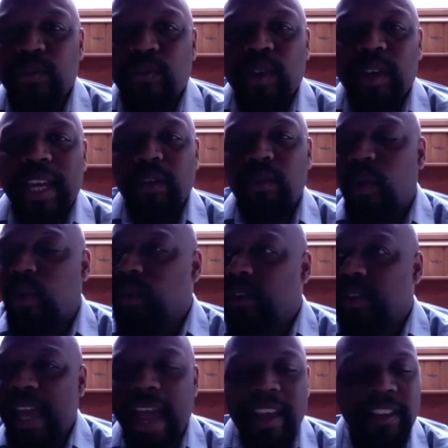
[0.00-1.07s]
we can quote
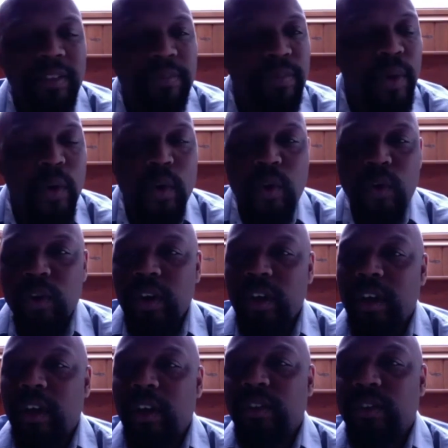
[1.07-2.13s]
Expo,
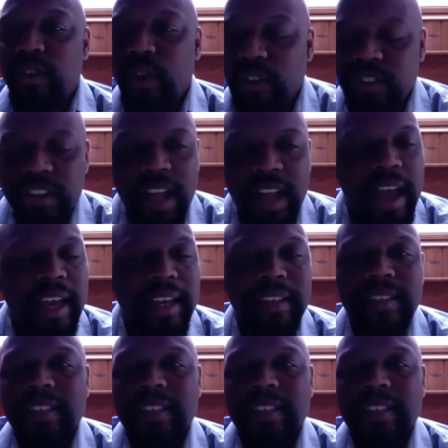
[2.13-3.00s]
Searchlight,